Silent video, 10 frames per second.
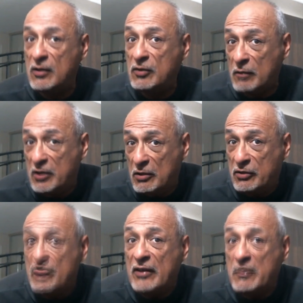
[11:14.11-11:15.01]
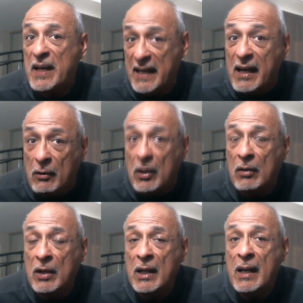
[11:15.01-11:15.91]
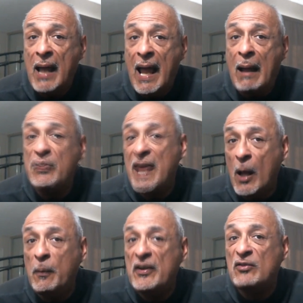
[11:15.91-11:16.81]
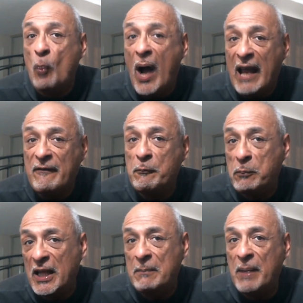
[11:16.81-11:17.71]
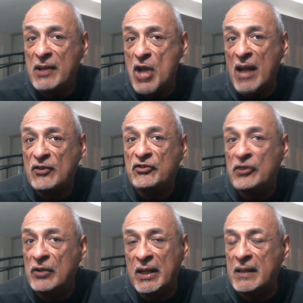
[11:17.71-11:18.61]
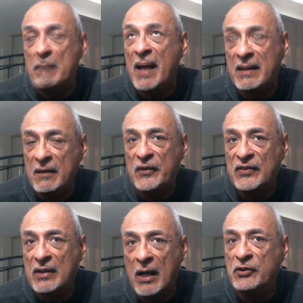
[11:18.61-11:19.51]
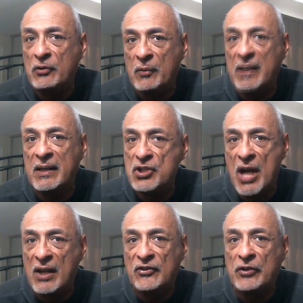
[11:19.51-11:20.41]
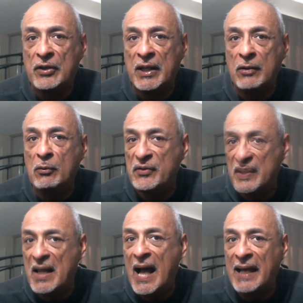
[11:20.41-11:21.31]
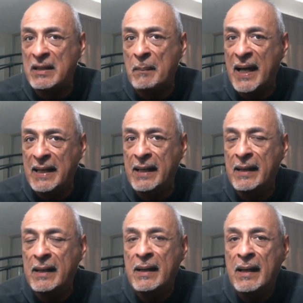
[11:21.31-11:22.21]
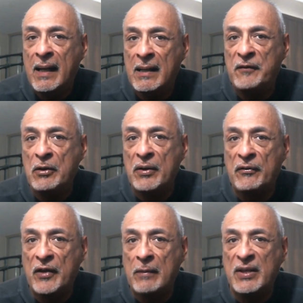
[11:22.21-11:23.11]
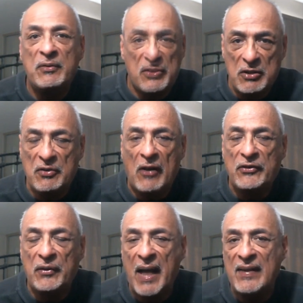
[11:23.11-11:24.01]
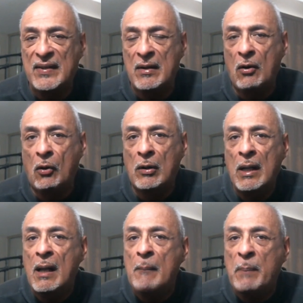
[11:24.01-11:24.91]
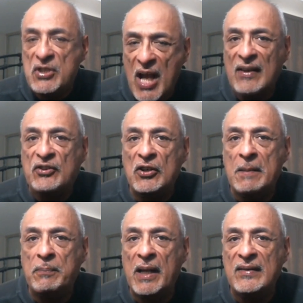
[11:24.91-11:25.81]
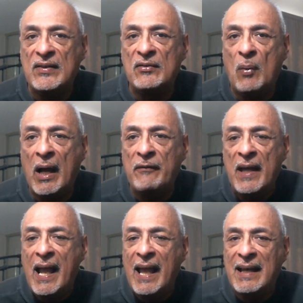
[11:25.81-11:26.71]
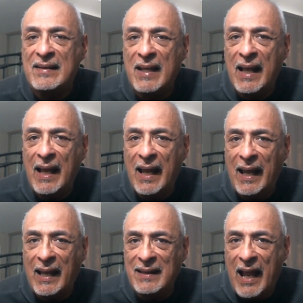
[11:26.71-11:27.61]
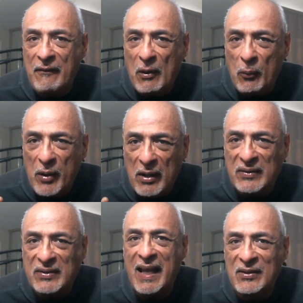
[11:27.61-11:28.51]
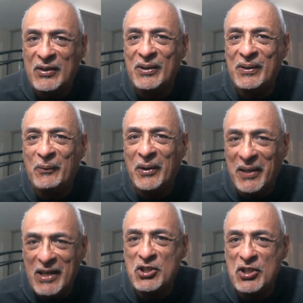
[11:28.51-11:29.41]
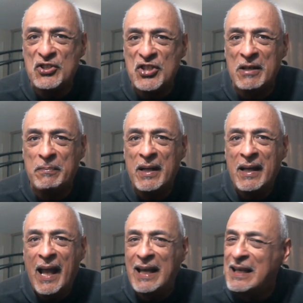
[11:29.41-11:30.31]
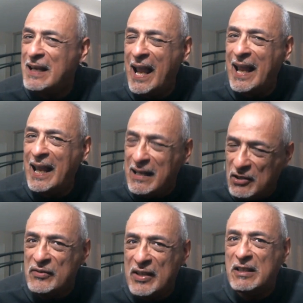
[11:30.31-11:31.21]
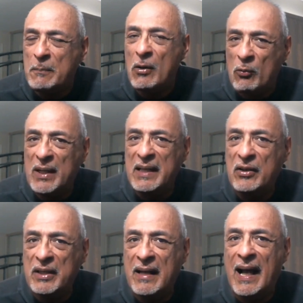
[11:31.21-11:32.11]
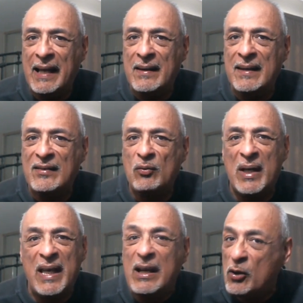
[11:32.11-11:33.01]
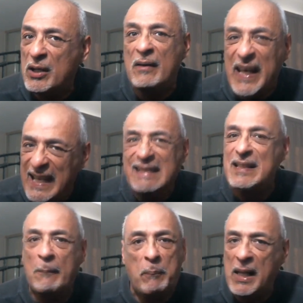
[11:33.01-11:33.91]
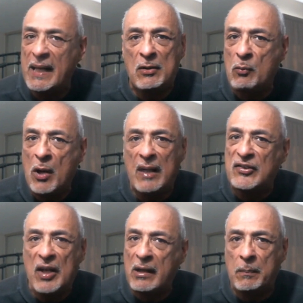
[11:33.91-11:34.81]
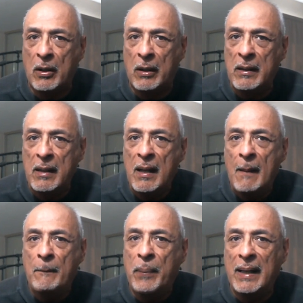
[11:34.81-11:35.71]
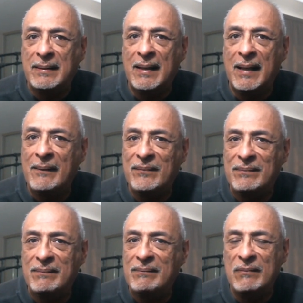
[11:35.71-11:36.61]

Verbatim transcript: a turns out to be a hero. And with the help of his wife, played by Jan Sterling, the magnificent, underrated Jan Sterling, who was in The High and the Mighty and a few other films, he was she was also an Ace in the Hole. But Jan Sterling plays his wife, and it's it, they have a real tender relationship. And he and he turns out to be a really good guy in this when he could have easily played the Rod Steiger part, but uh,